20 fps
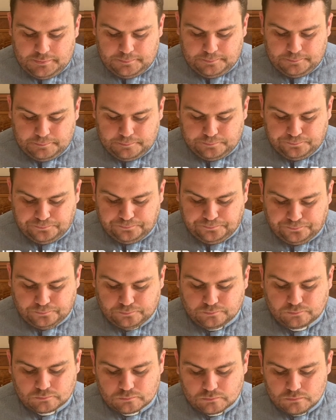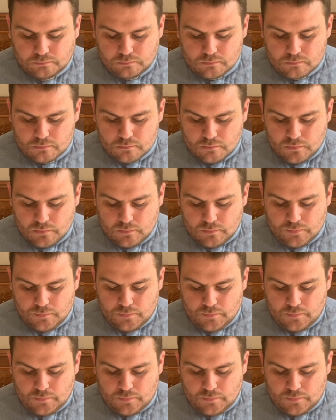Nothing is said.